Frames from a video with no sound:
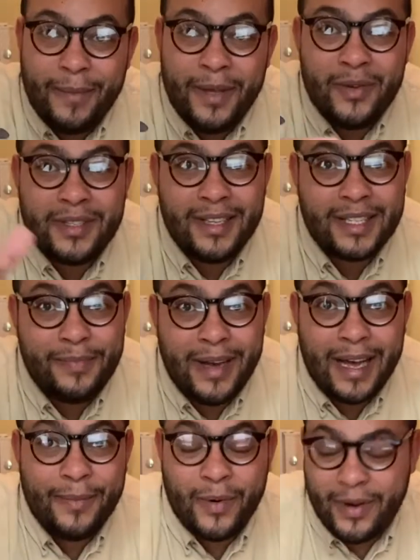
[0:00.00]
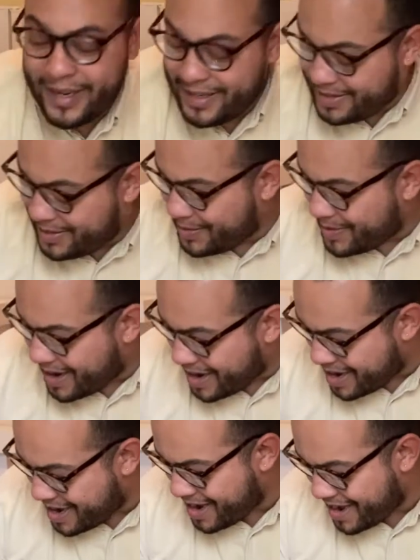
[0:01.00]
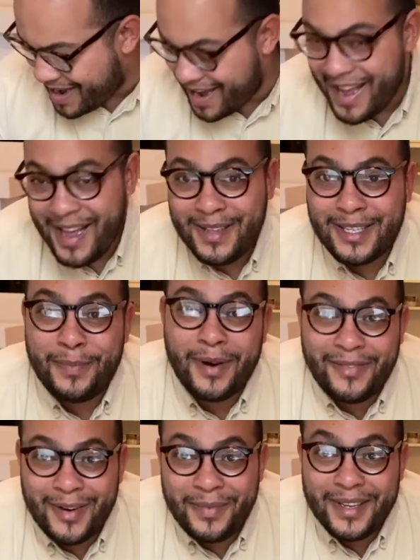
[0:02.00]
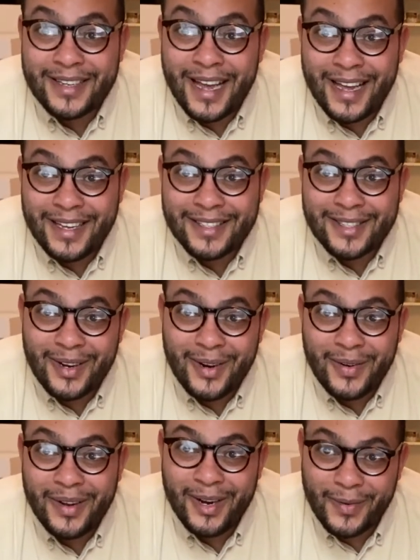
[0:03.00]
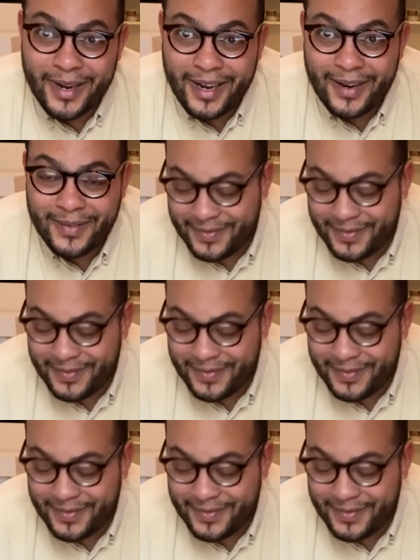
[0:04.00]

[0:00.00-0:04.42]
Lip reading: be using this bad boy to to puff up these eggs. So here we go.